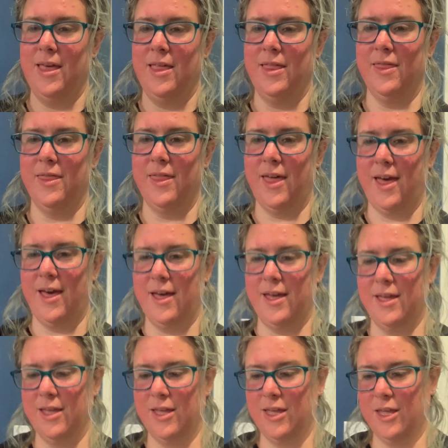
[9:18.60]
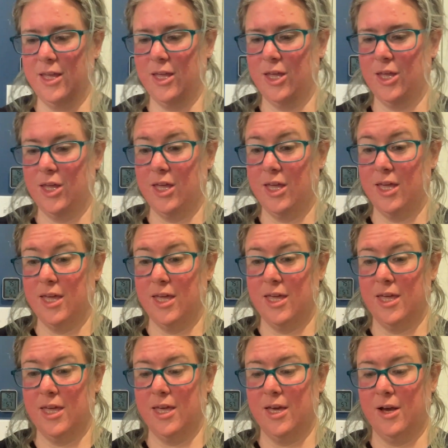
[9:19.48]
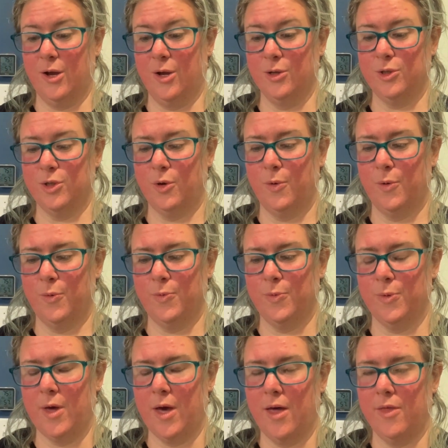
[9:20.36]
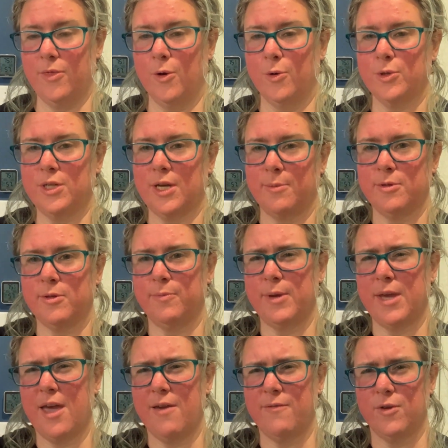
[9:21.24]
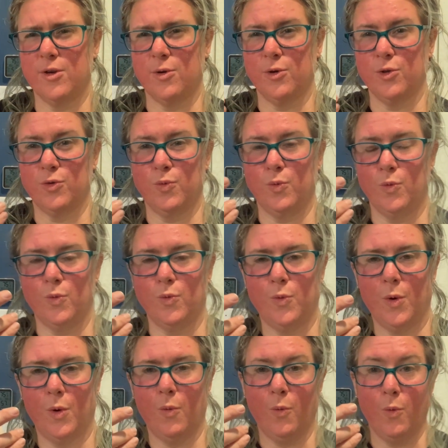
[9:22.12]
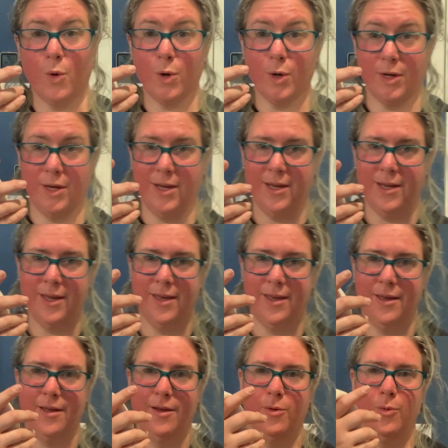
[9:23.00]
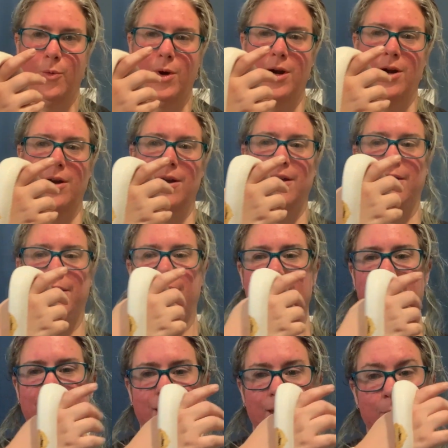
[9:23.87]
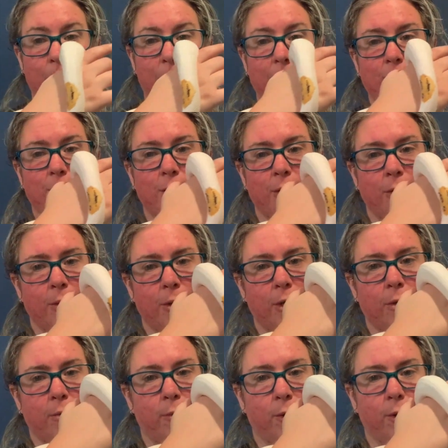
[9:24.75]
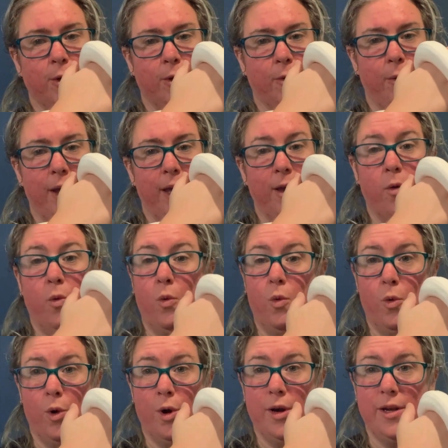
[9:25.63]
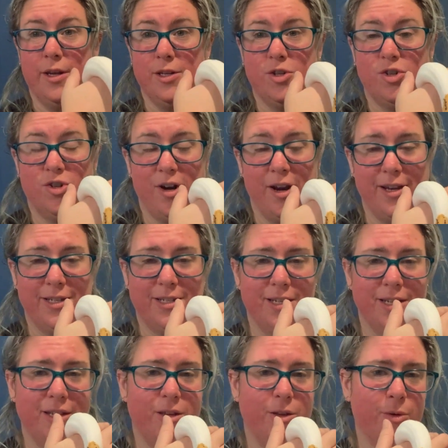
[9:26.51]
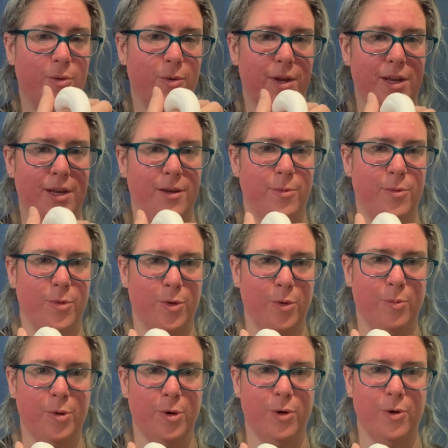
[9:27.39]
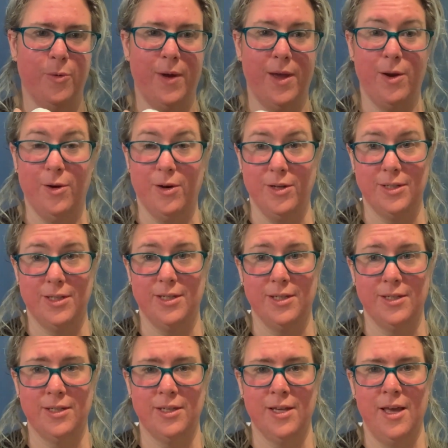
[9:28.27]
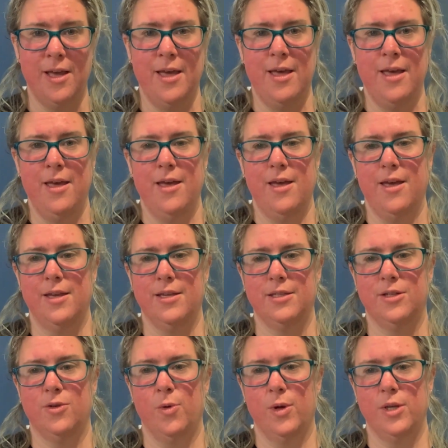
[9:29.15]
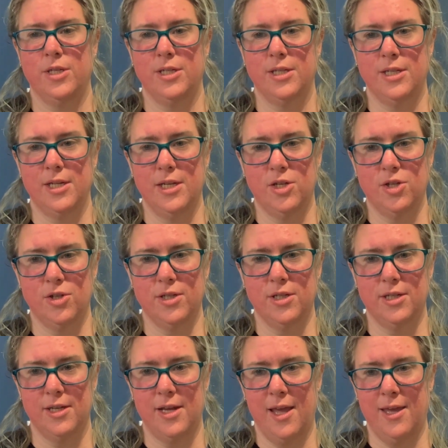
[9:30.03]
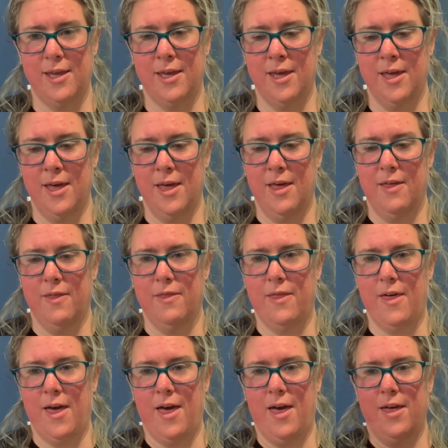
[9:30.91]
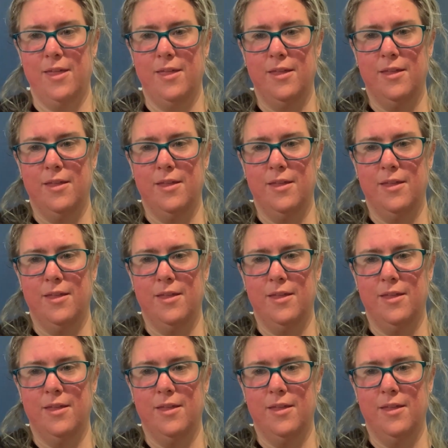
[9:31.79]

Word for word: that also those types of behaviors working where it bites you and you put it away, or it strikes at you and you put it away, or hisses, is going to teach the snake that